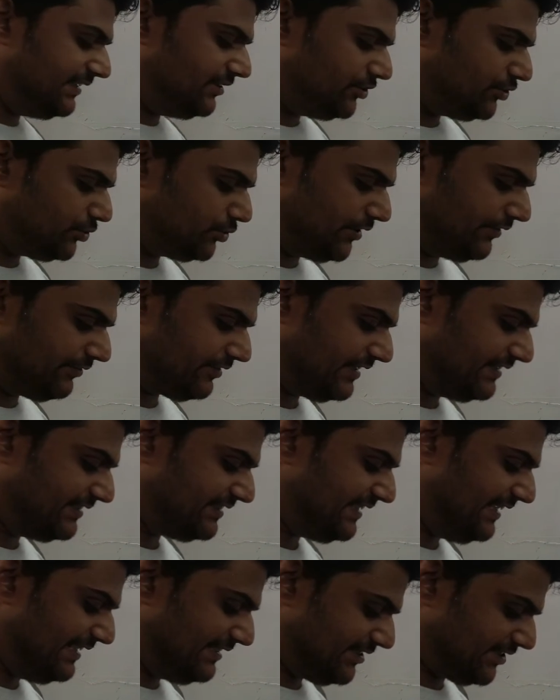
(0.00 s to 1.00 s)
in 2 different
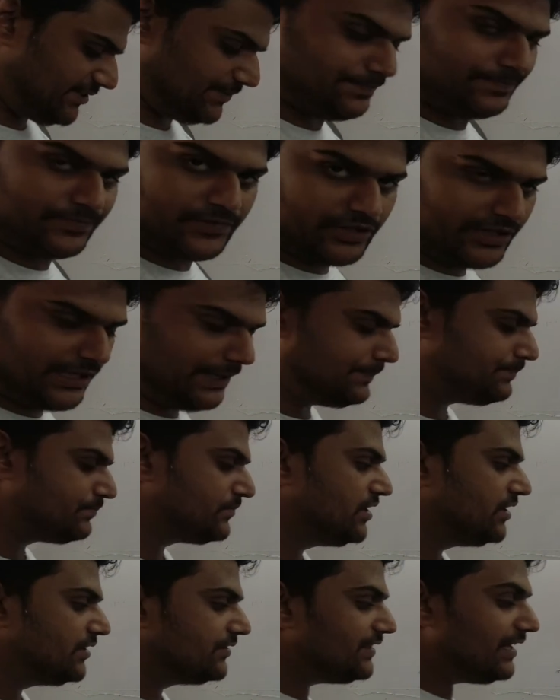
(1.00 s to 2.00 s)
cells. Okay.
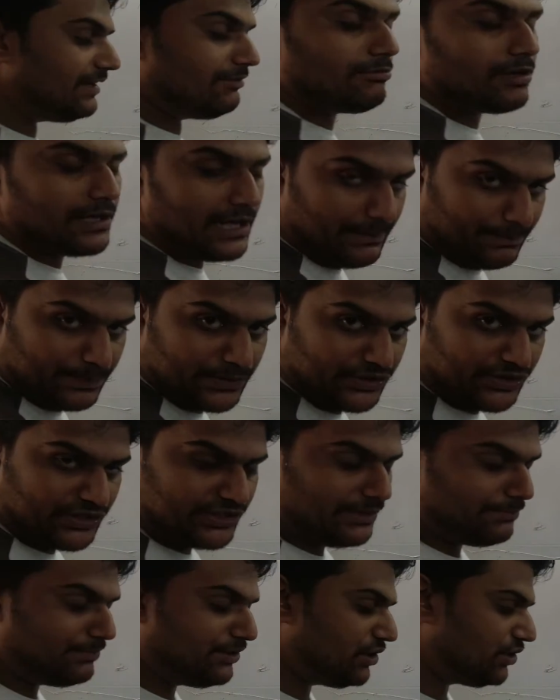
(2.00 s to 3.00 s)
Now what happens in
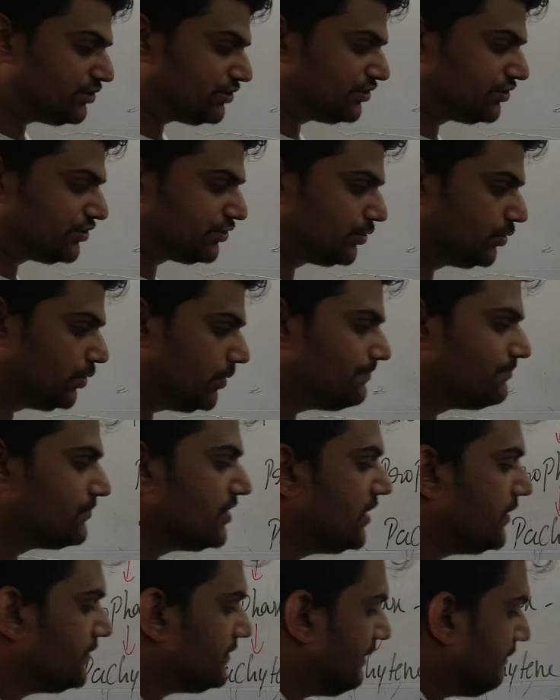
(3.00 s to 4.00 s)
the meiosis 2?
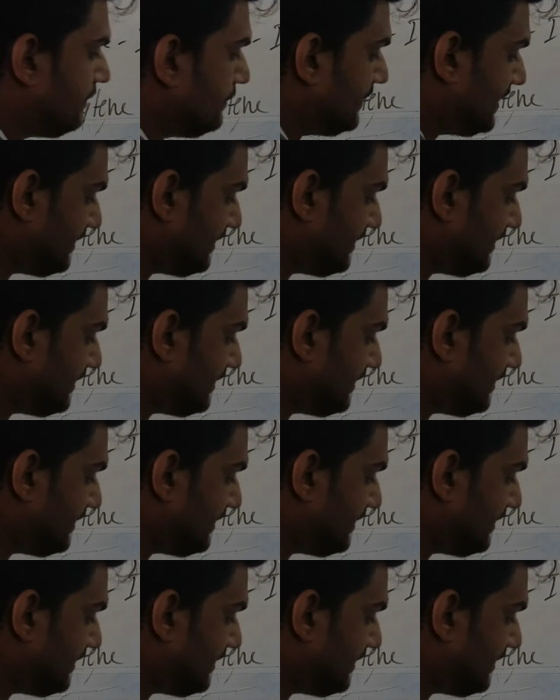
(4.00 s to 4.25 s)
There will